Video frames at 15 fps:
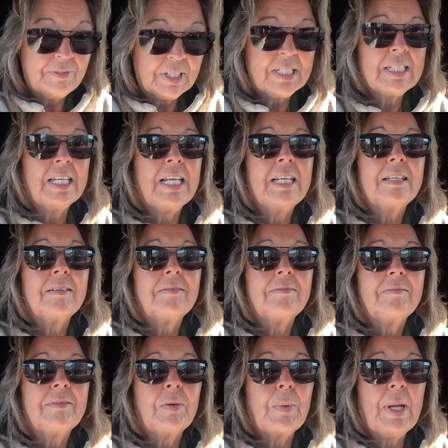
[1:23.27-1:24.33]
fixing it
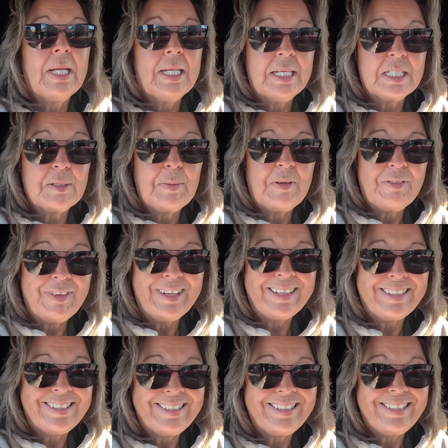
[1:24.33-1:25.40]
the way it needs to be
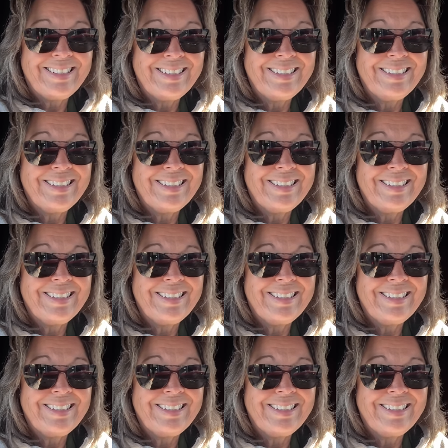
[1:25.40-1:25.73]
fixed.